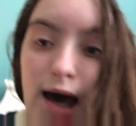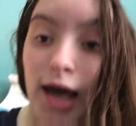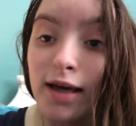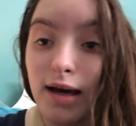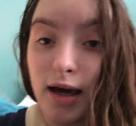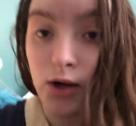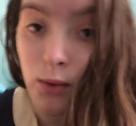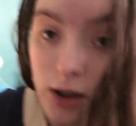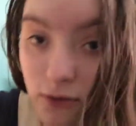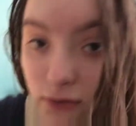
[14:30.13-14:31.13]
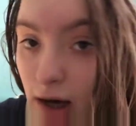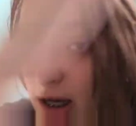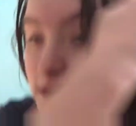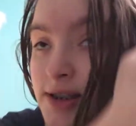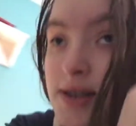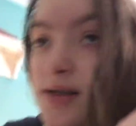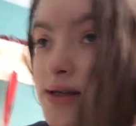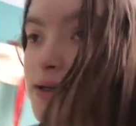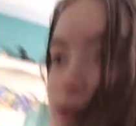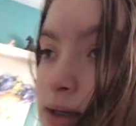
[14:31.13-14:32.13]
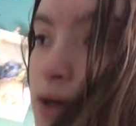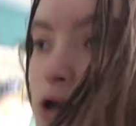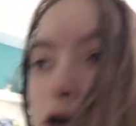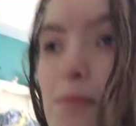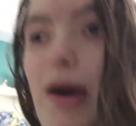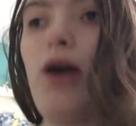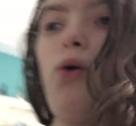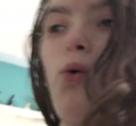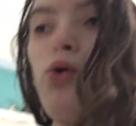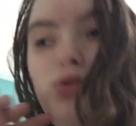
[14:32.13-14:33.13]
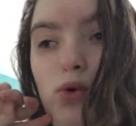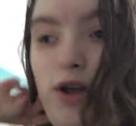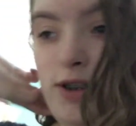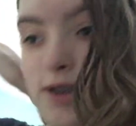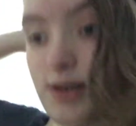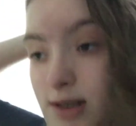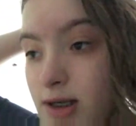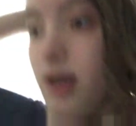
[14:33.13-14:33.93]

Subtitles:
I kind of want to find my old ones,